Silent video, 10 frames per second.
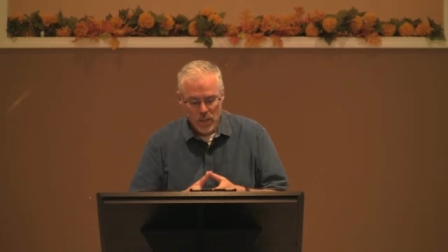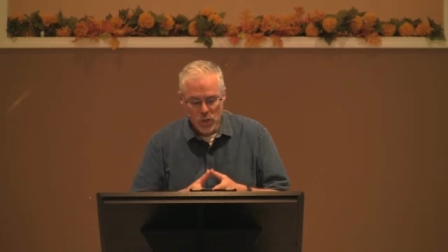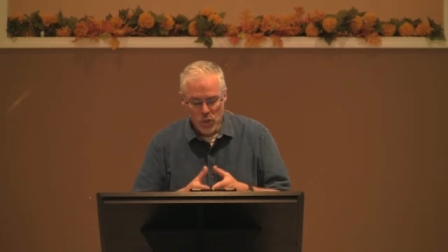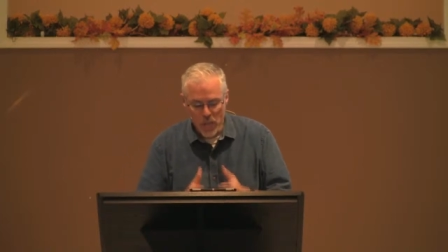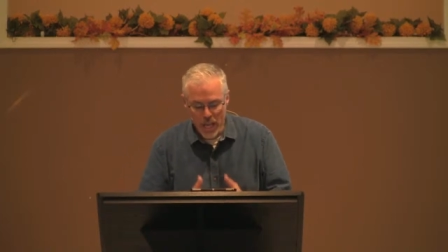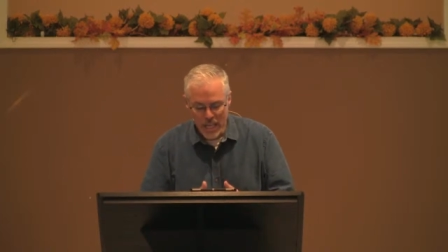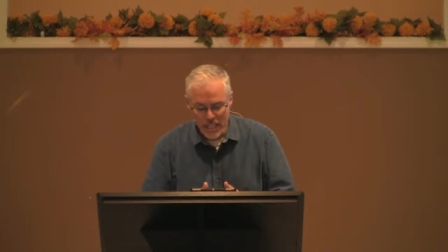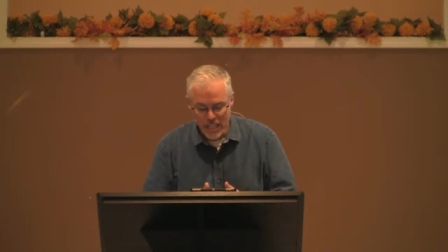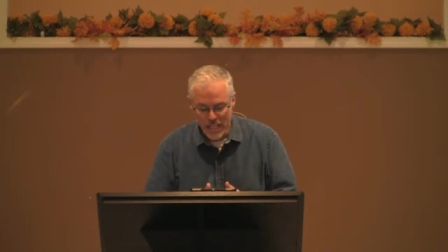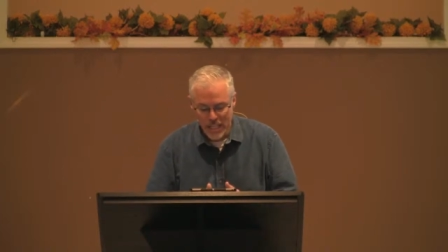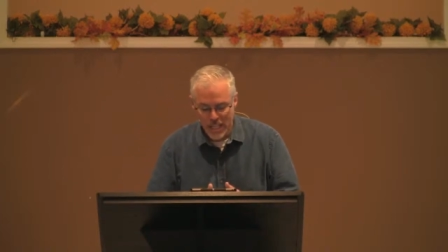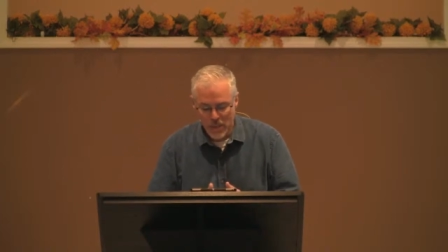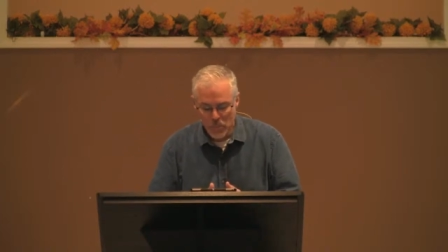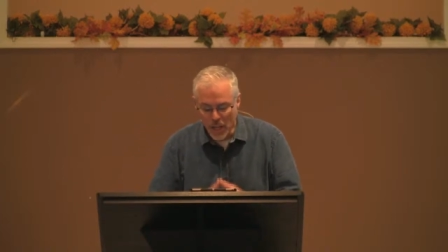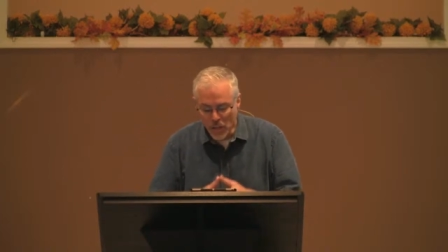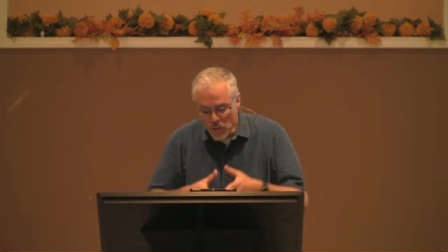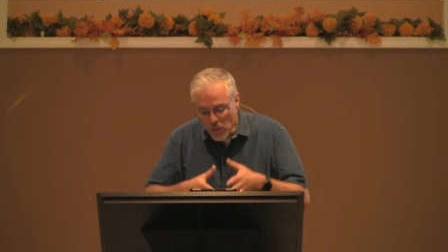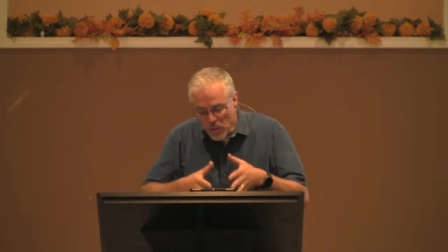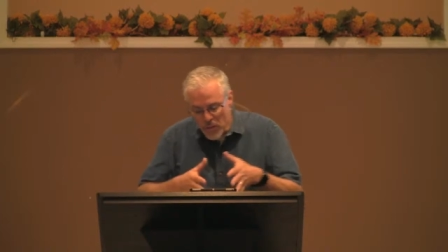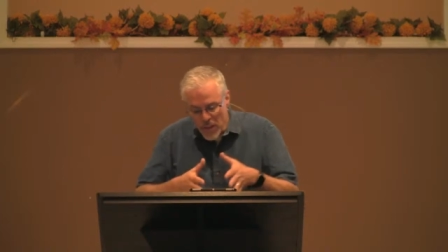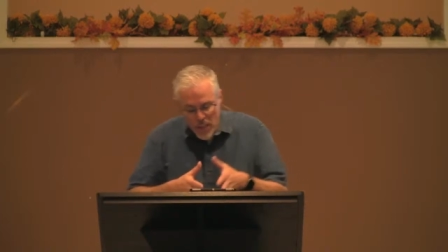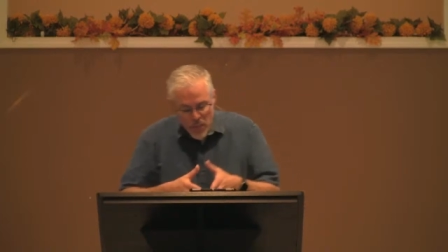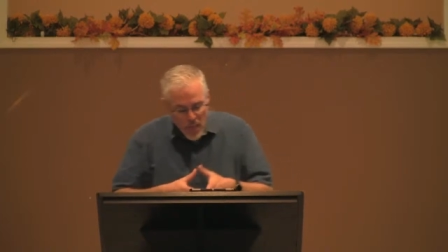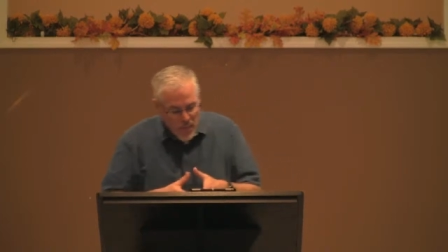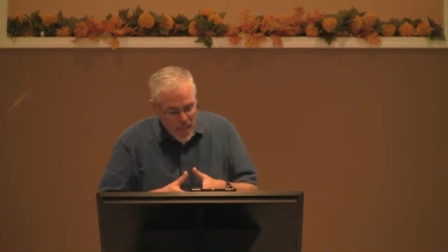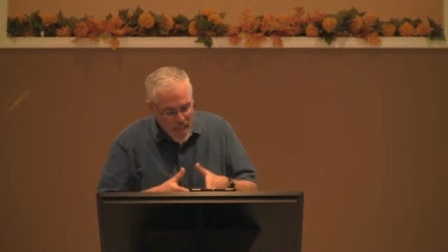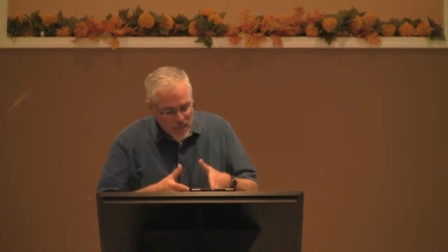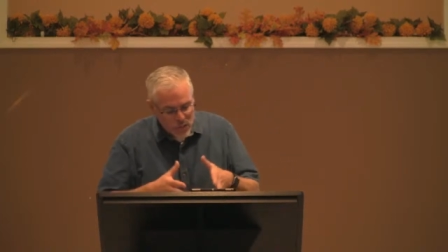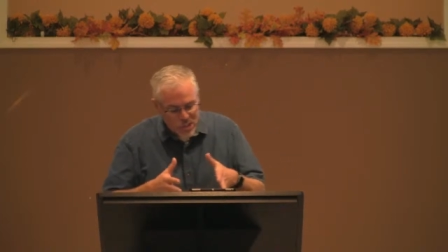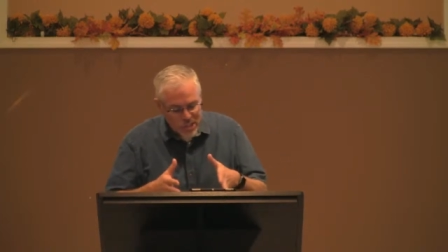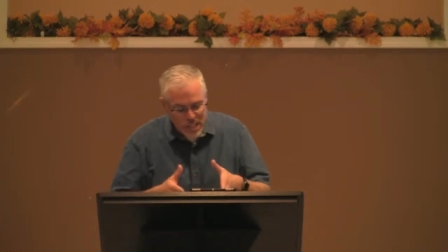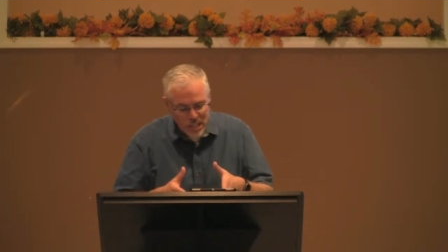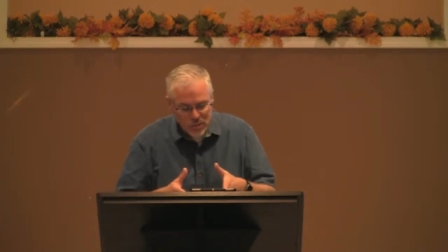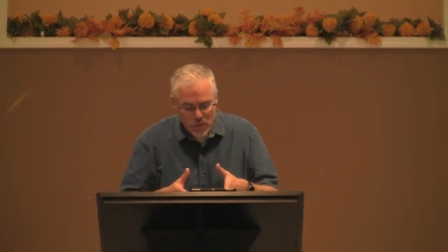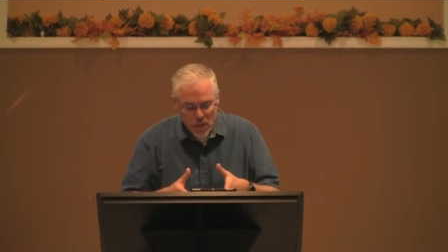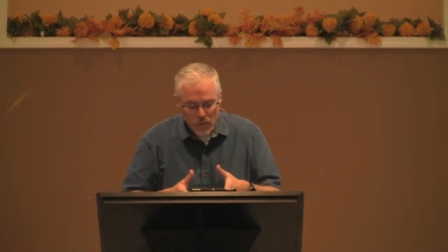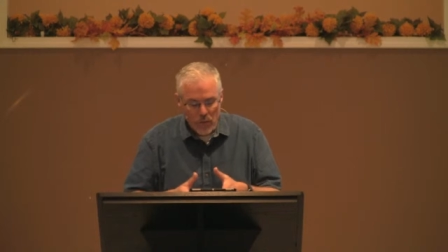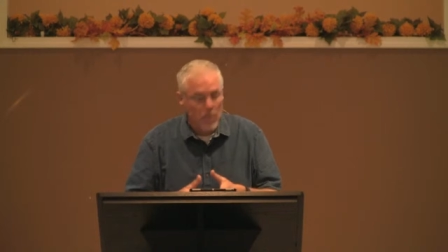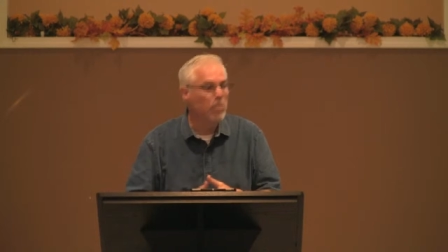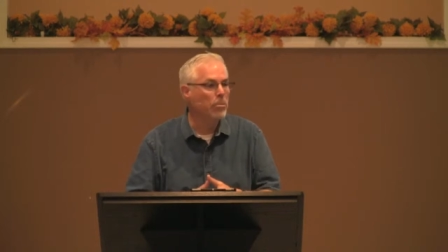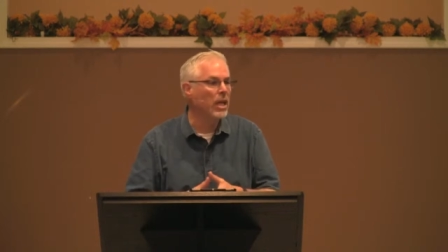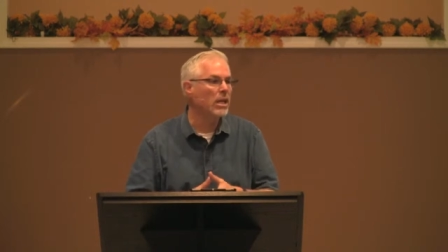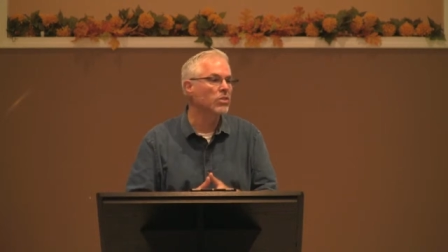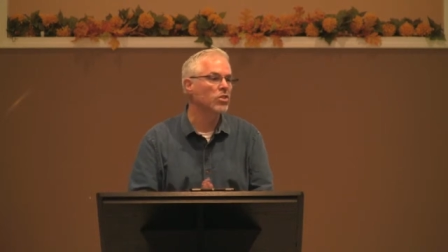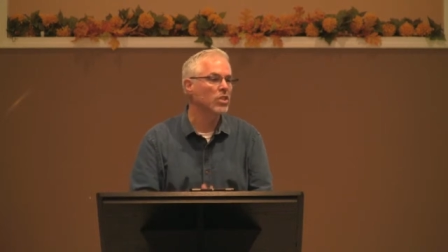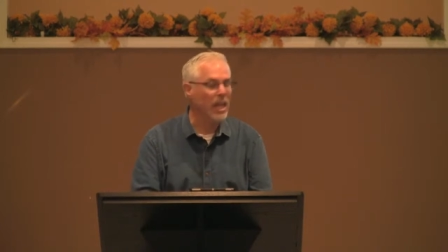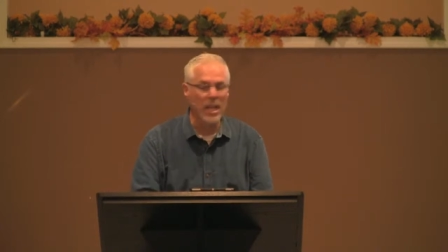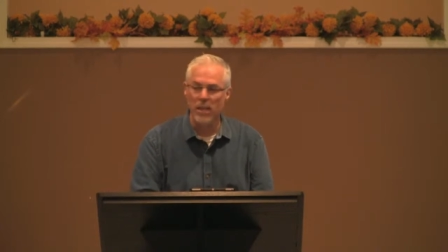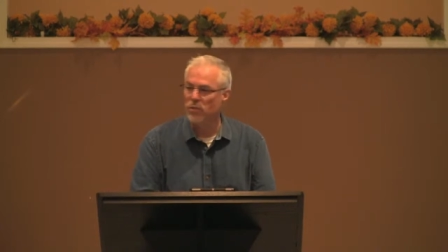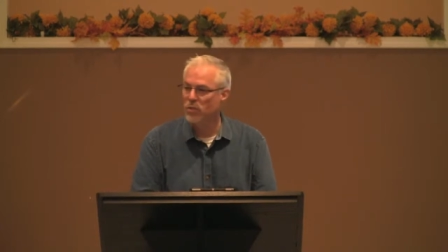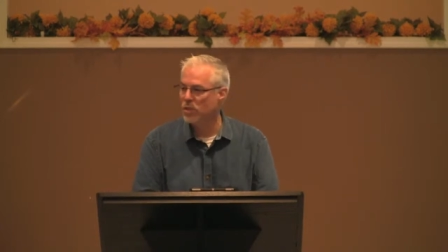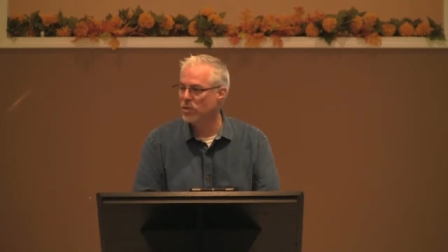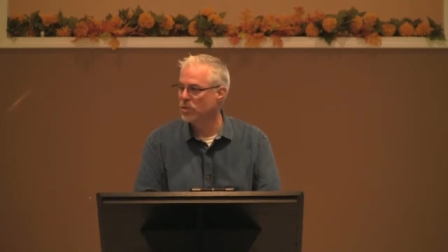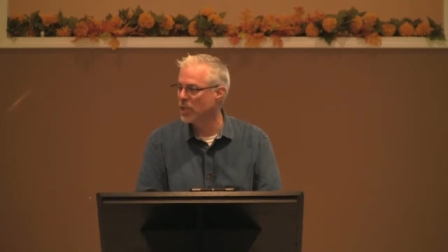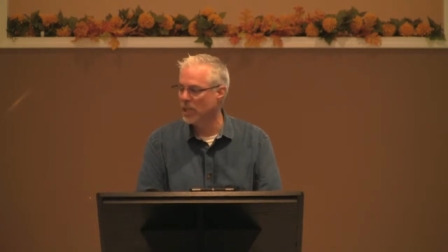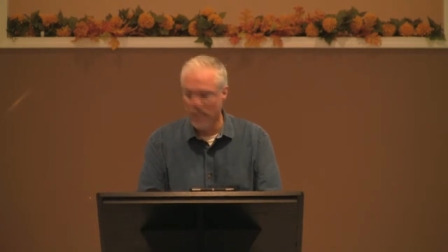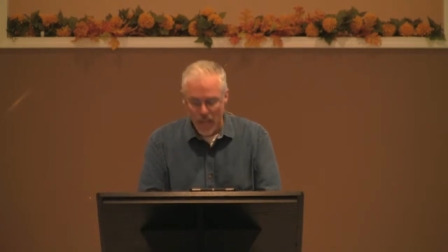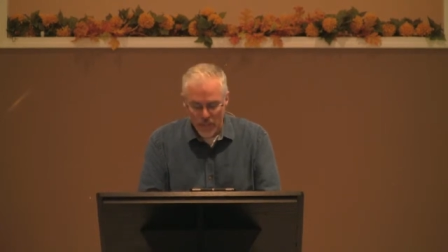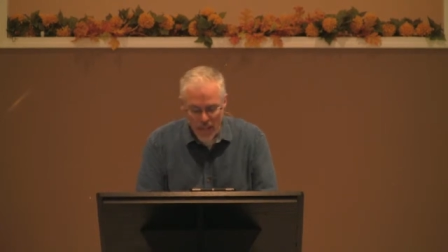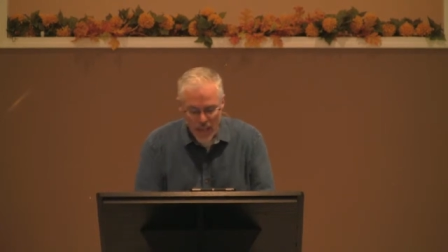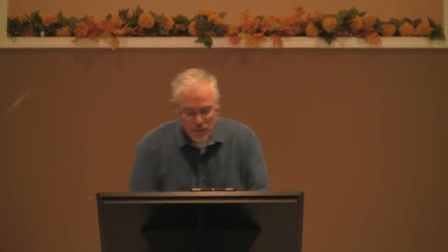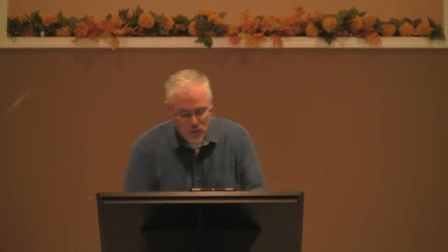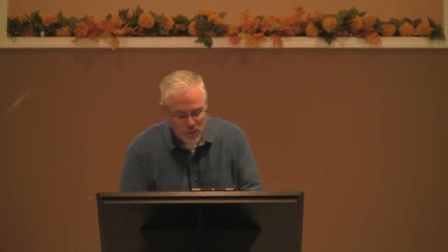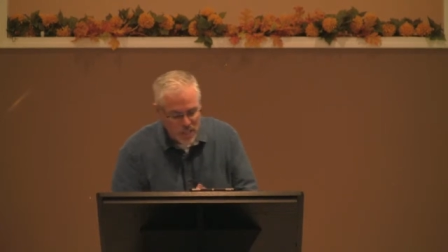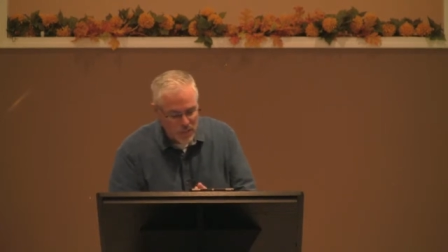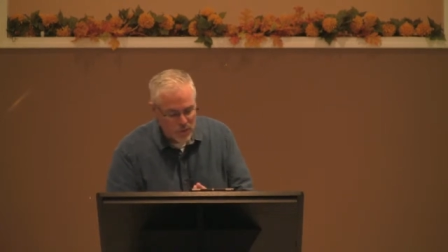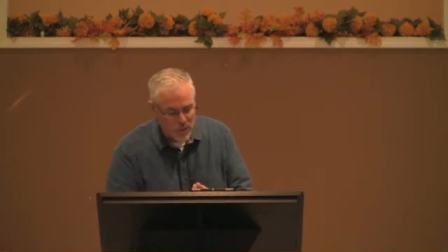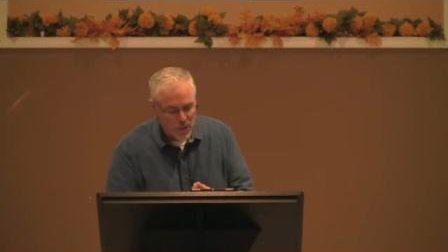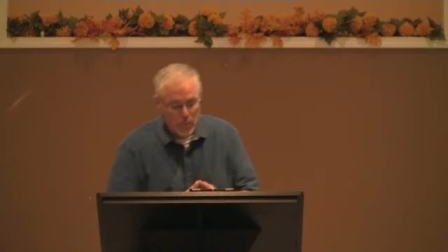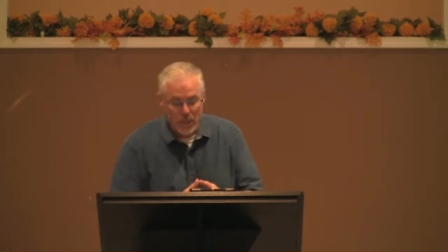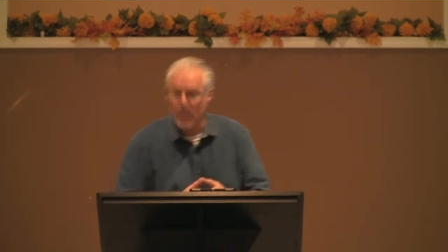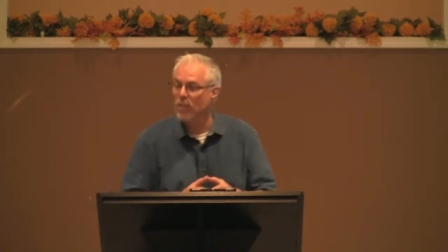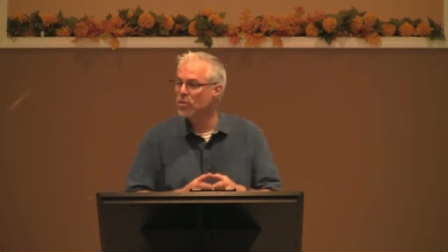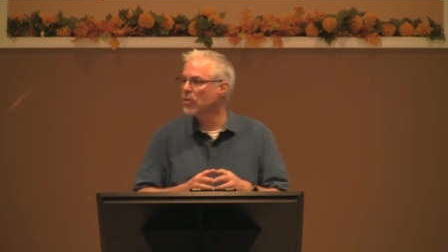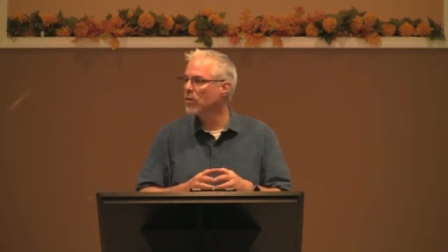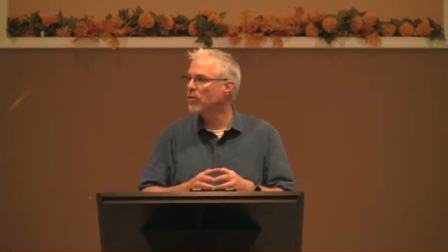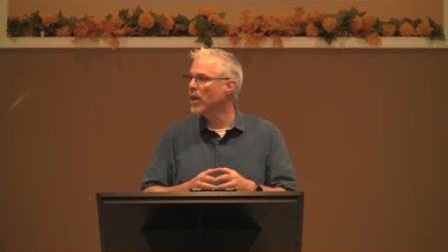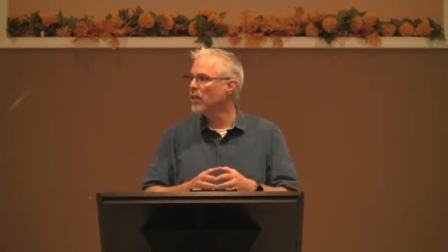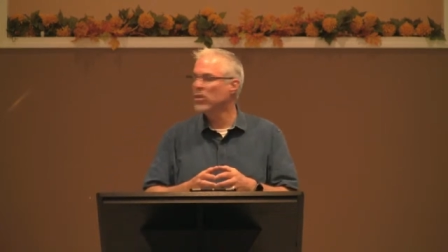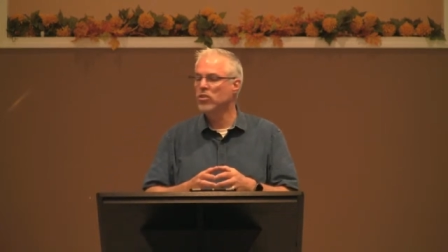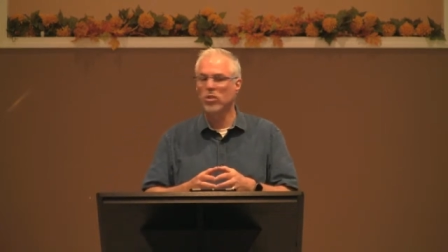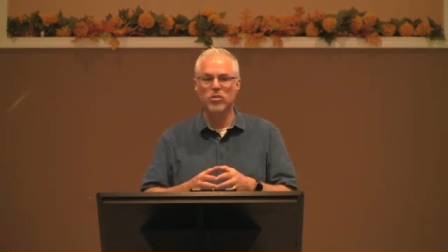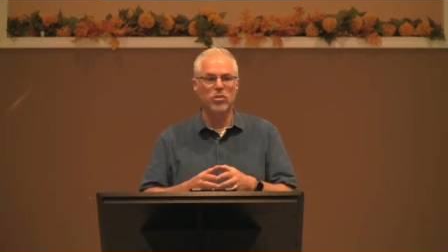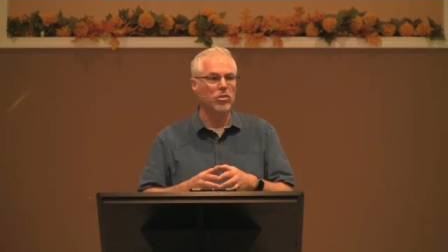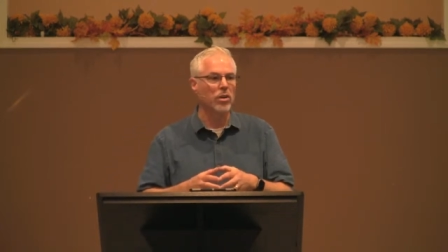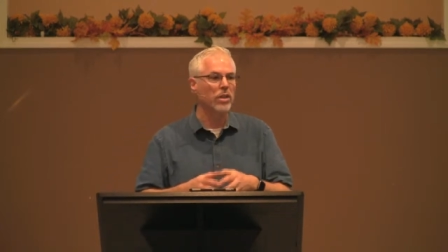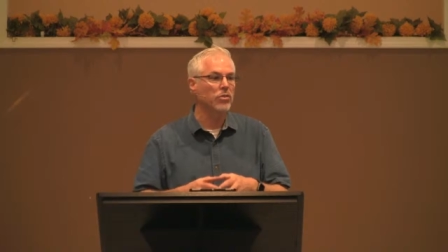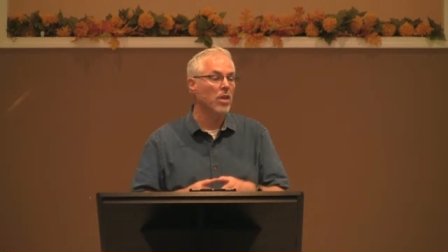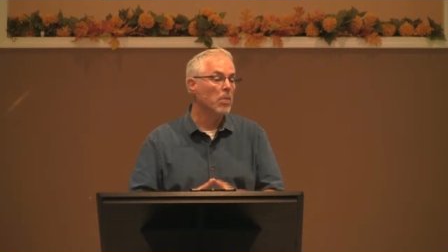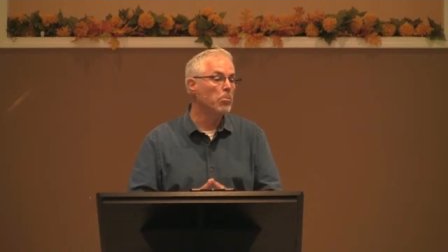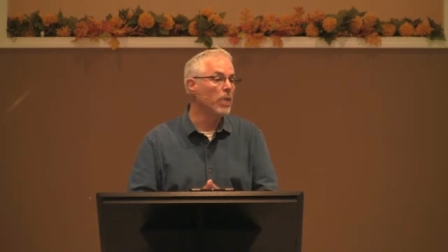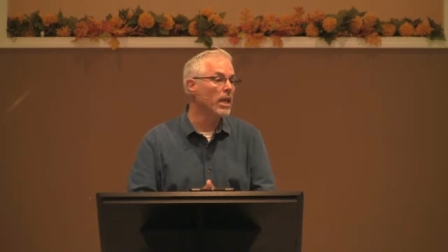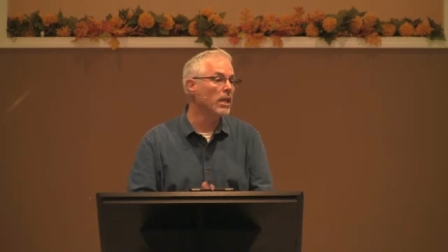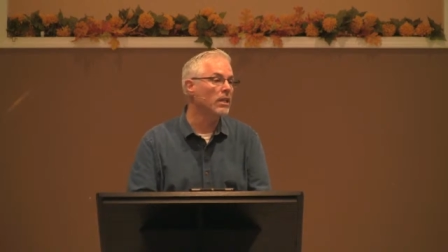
sin because of their faith, they have ceased from being a slave to sin. They have ceased, because of their faith in Jesus Christ, being